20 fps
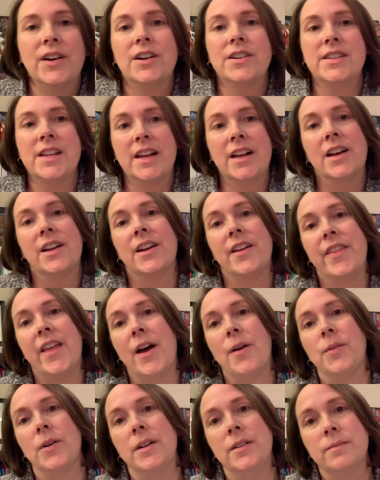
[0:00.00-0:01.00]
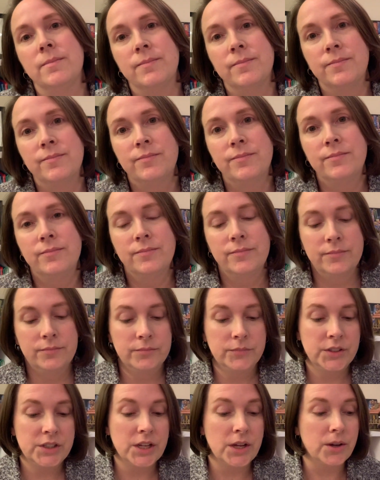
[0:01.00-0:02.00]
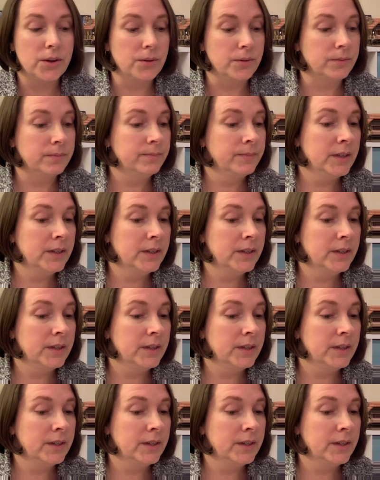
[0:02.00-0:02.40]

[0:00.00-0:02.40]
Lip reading: as I got on that one. So